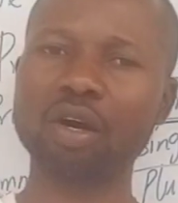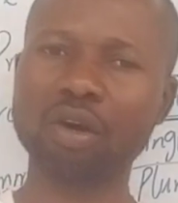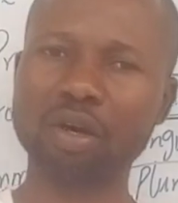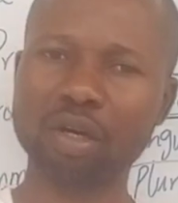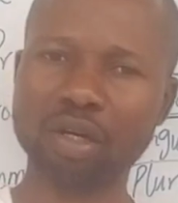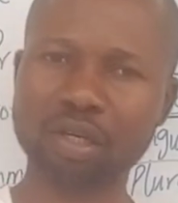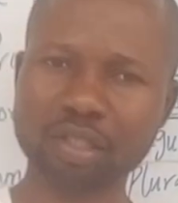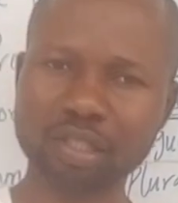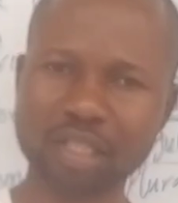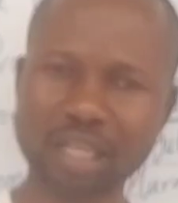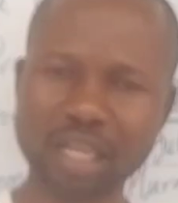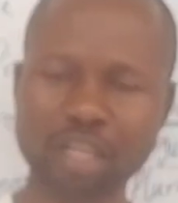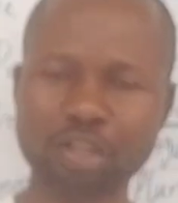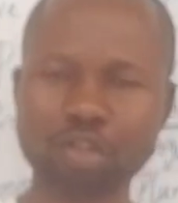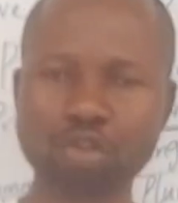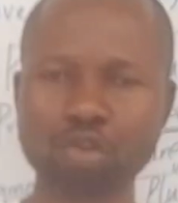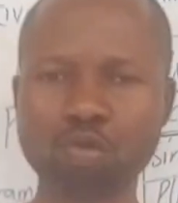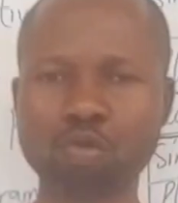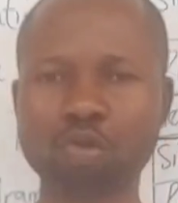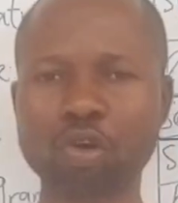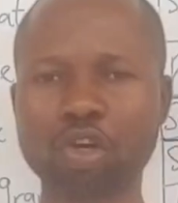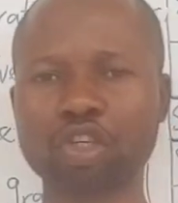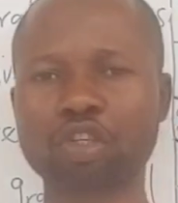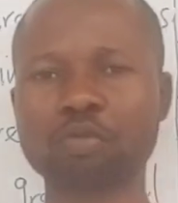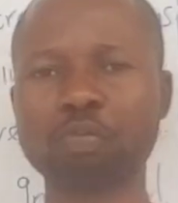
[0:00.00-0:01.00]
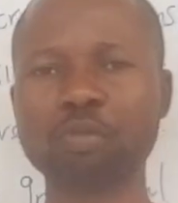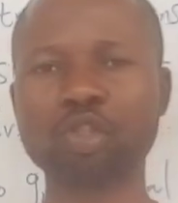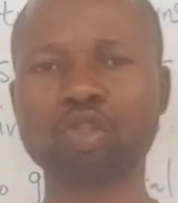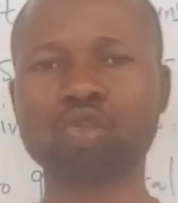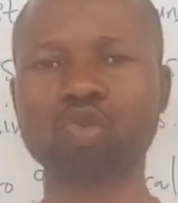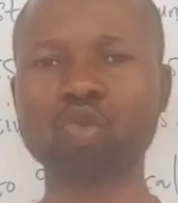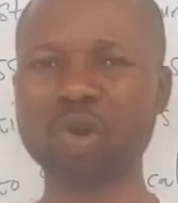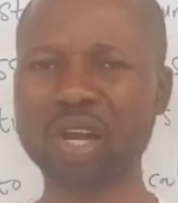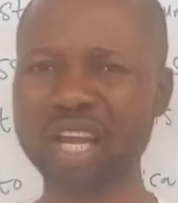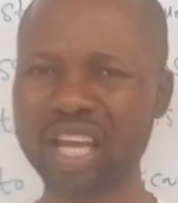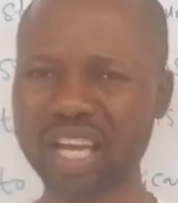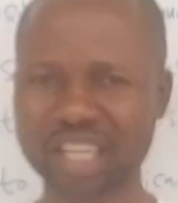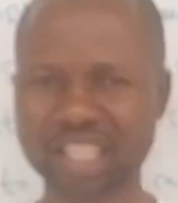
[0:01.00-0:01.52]
that you want me
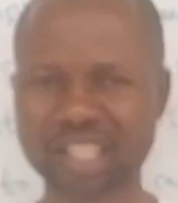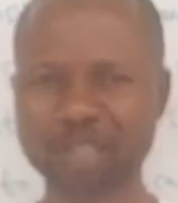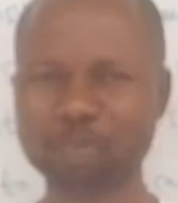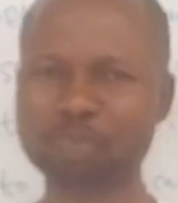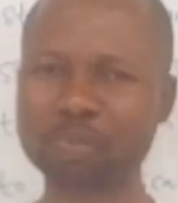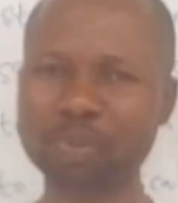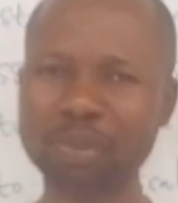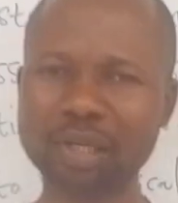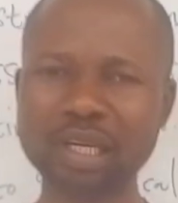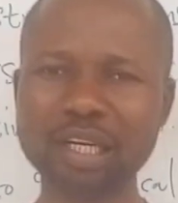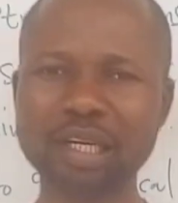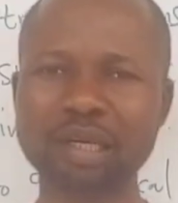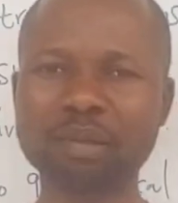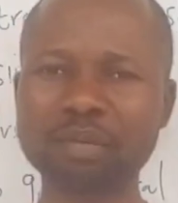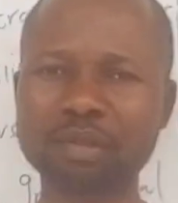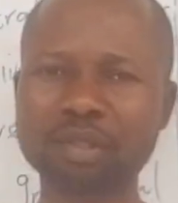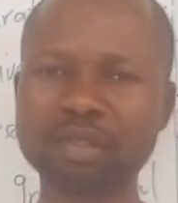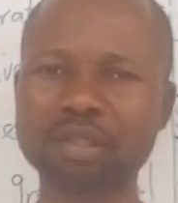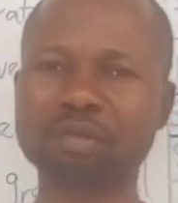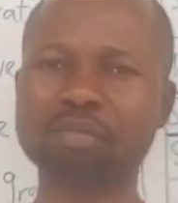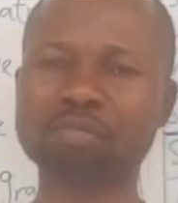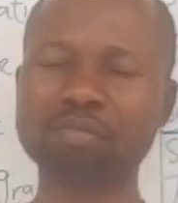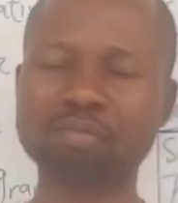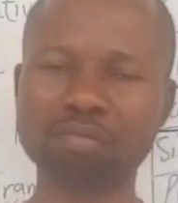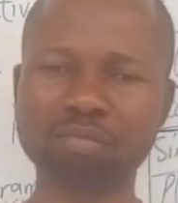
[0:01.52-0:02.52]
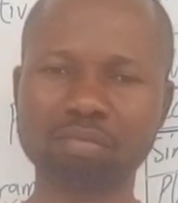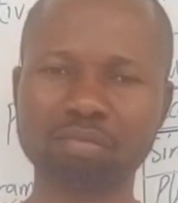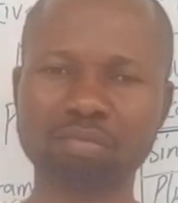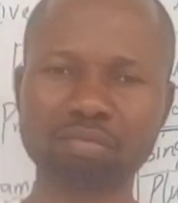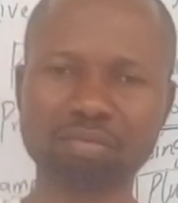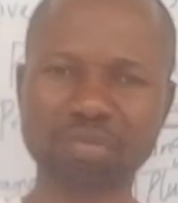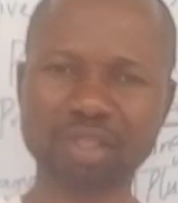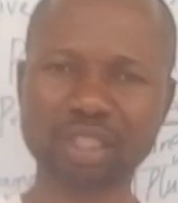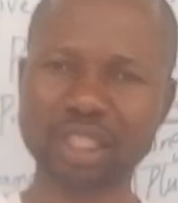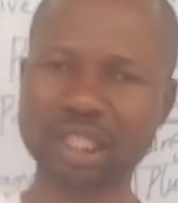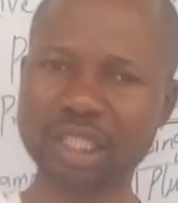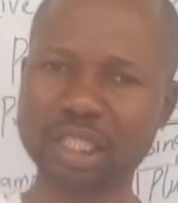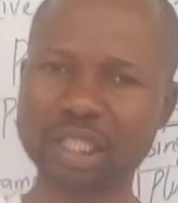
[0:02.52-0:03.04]
to explain
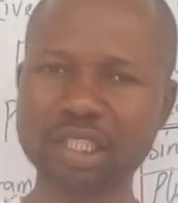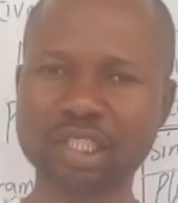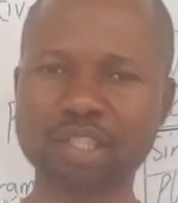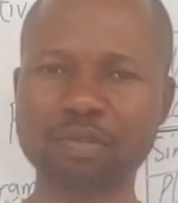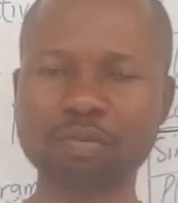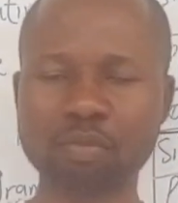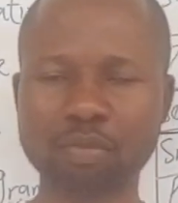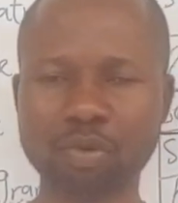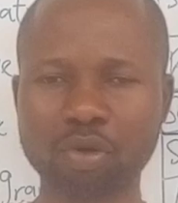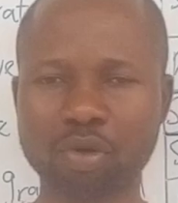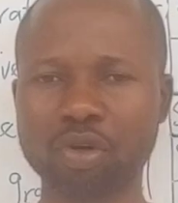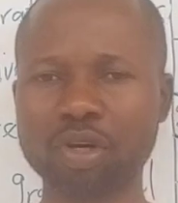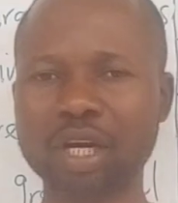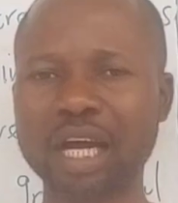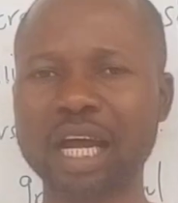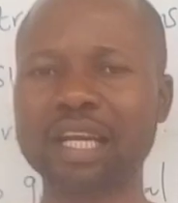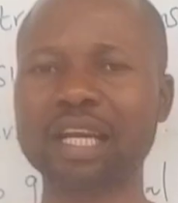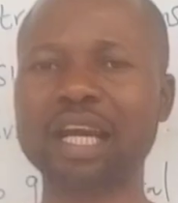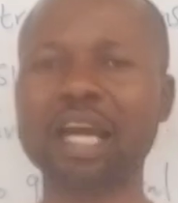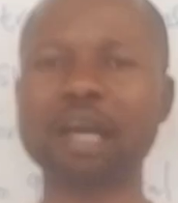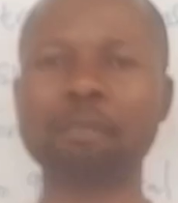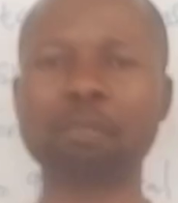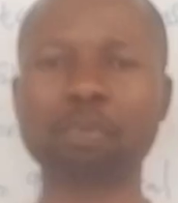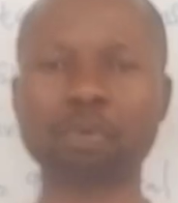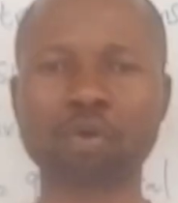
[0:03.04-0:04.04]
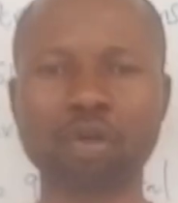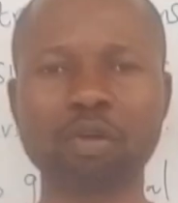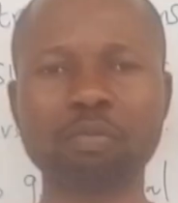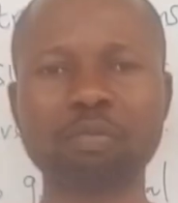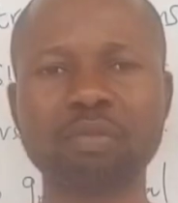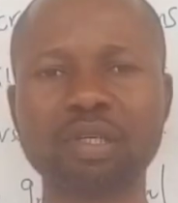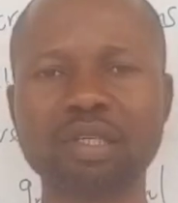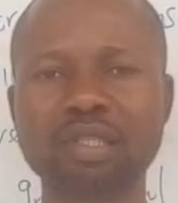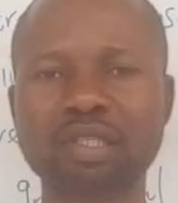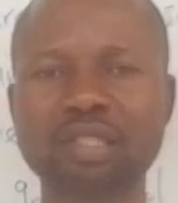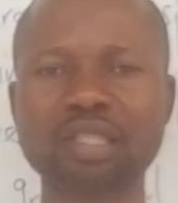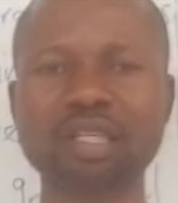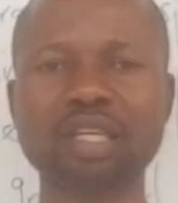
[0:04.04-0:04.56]
things more, and I
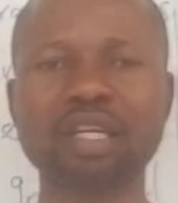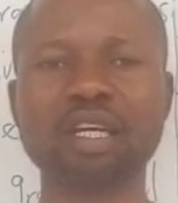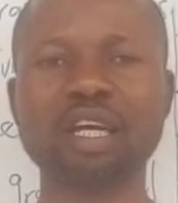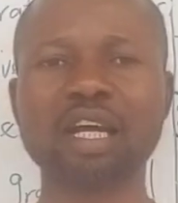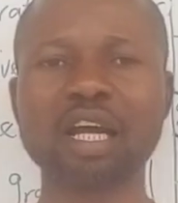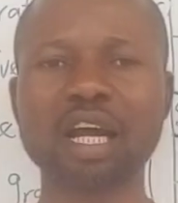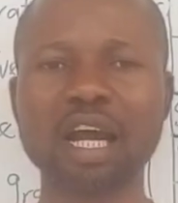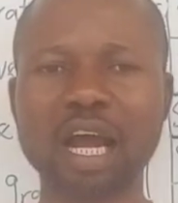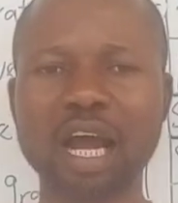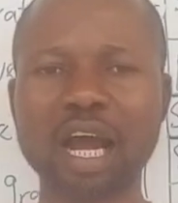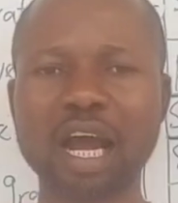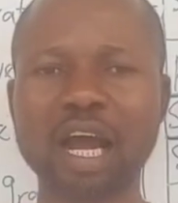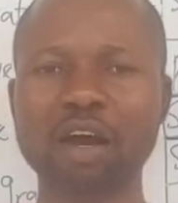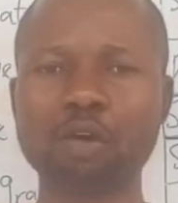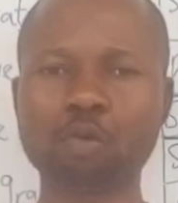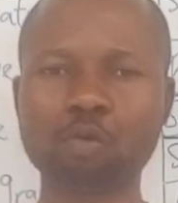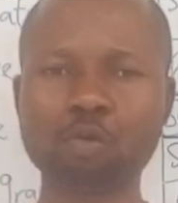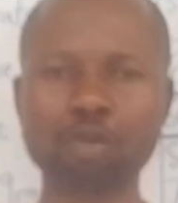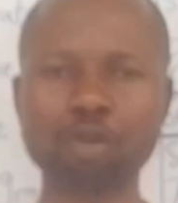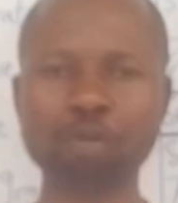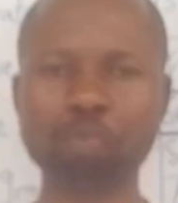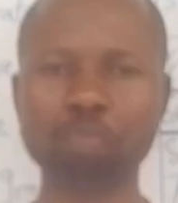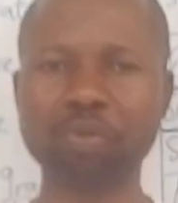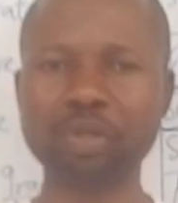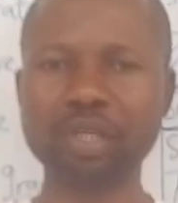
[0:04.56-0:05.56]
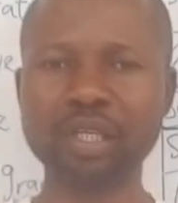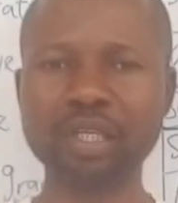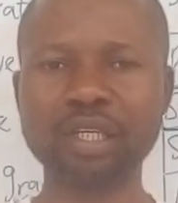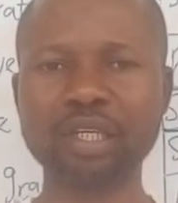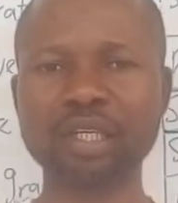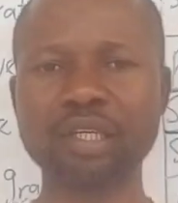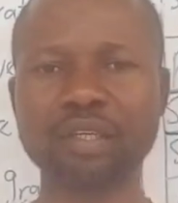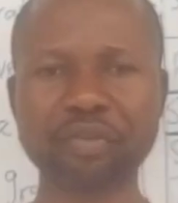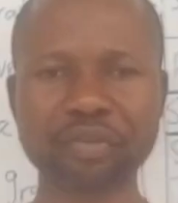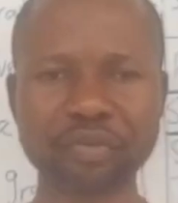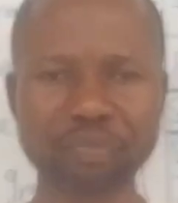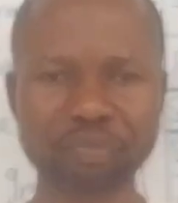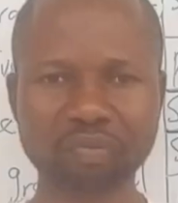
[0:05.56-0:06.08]
promise I will be
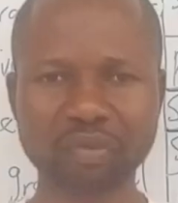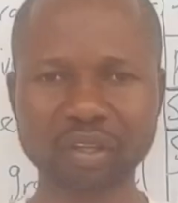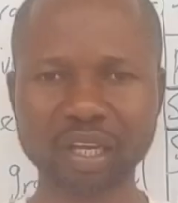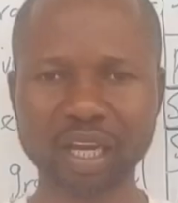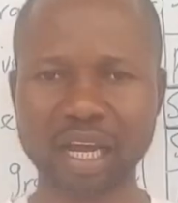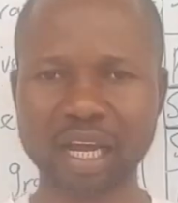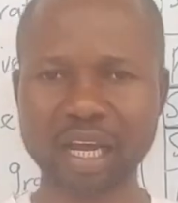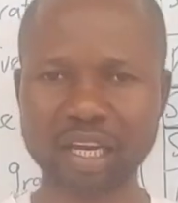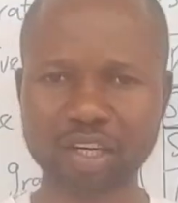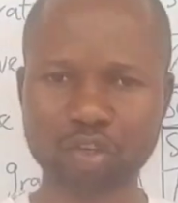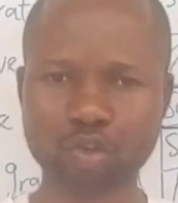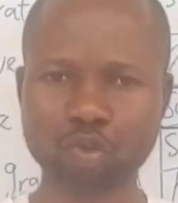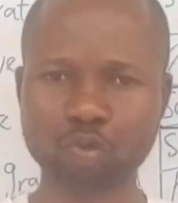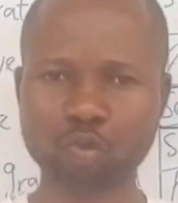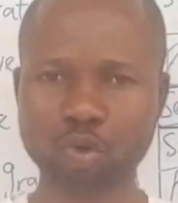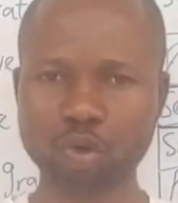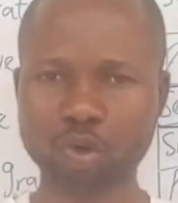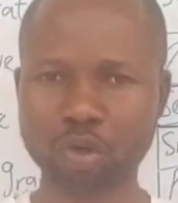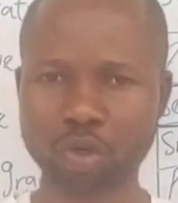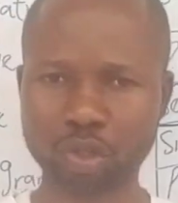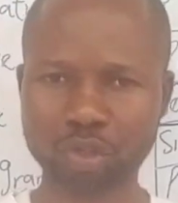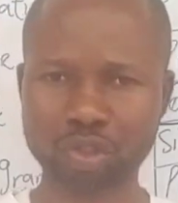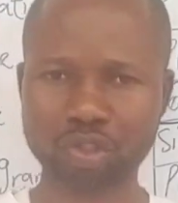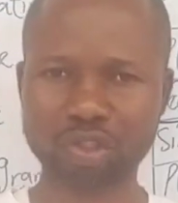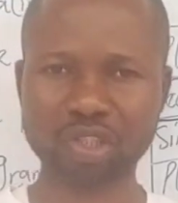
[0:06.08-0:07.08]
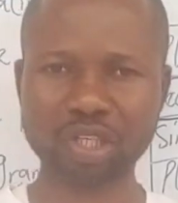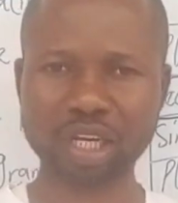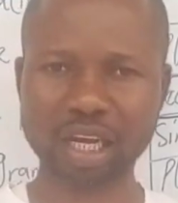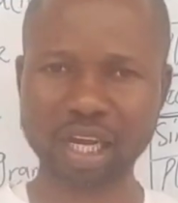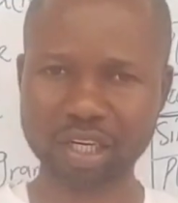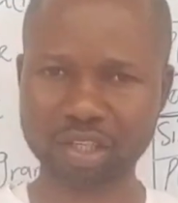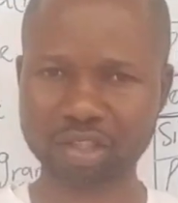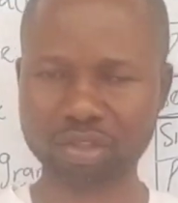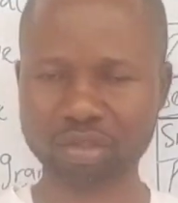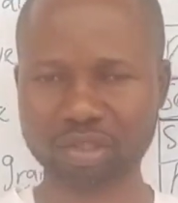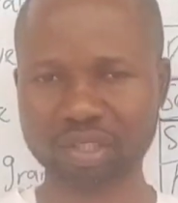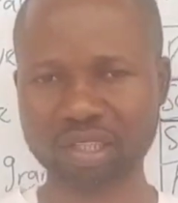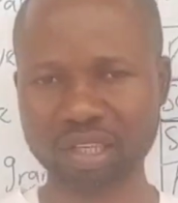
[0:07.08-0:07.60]
at your
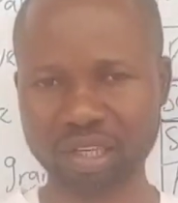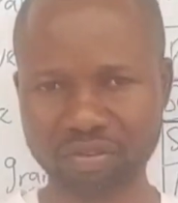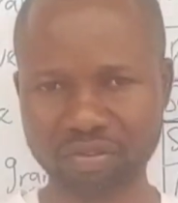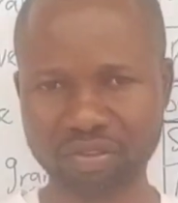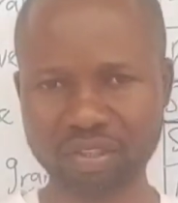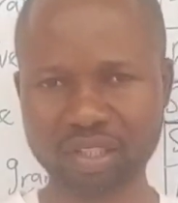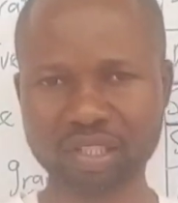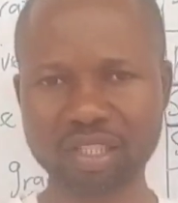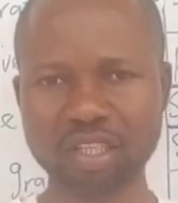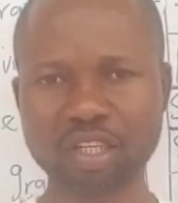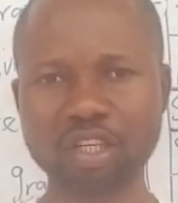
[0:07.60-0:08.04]
service.